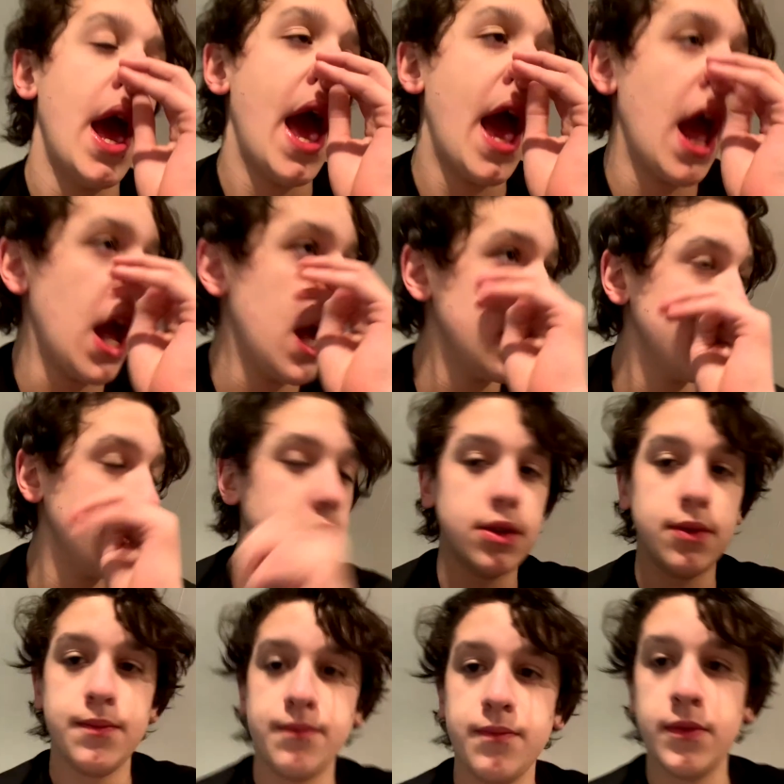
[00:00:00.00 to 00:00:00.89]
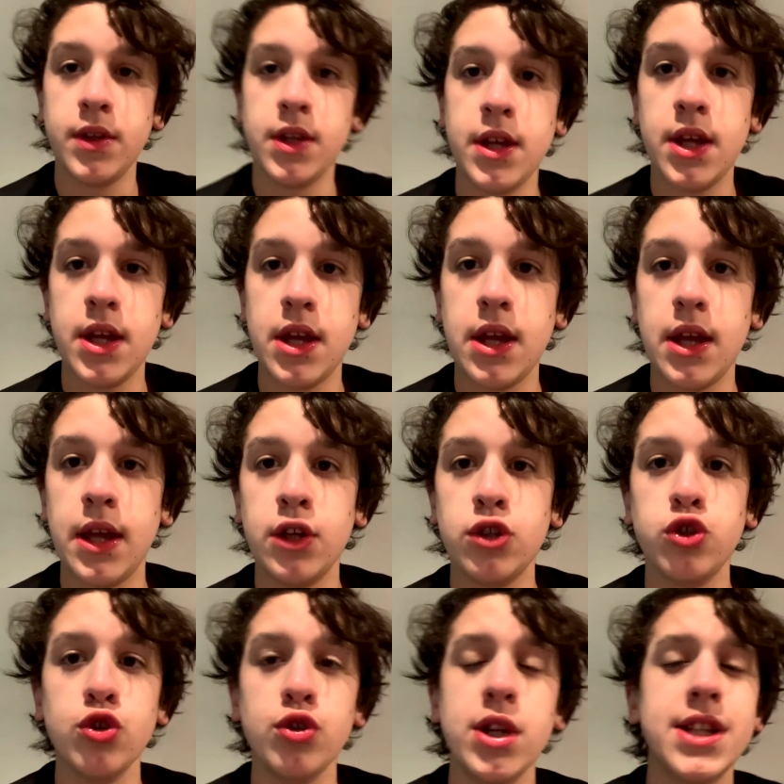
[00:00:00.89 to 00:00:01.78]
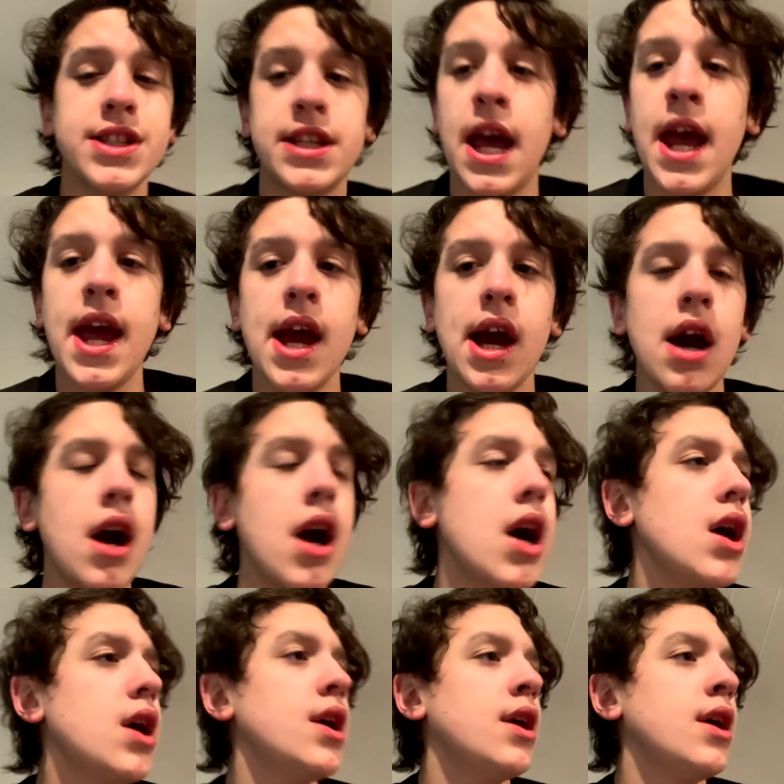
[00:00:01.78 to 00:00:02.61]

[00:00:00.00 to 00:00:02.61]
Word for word: and including Taya,